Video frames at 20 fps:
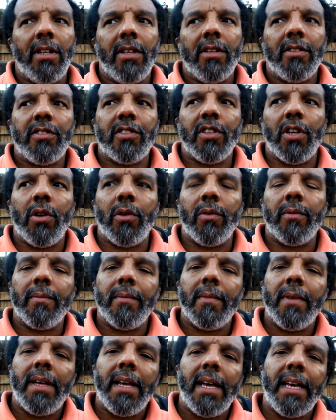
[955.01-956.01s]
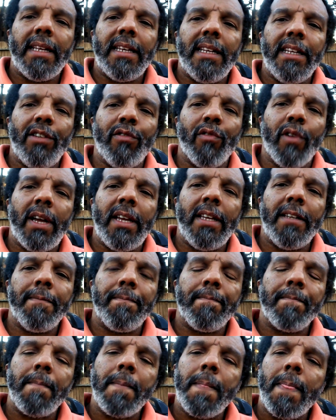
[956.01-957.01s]
So, at any rate,
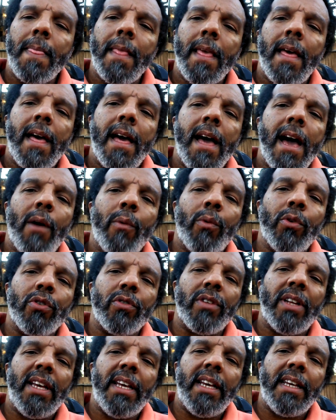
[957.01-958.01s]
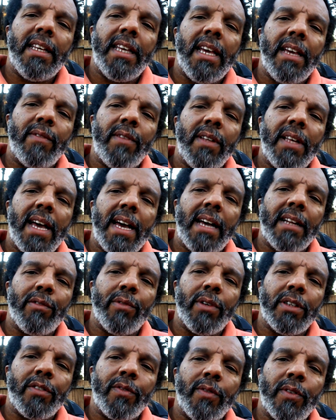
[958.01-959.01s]
I went on ahead, gave the guy the
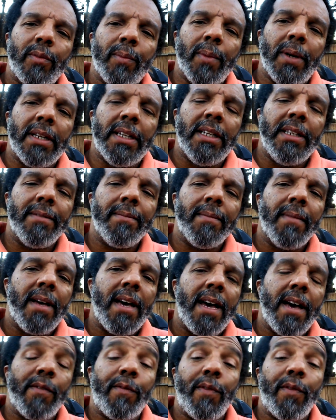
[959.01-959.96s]
rest of his money. I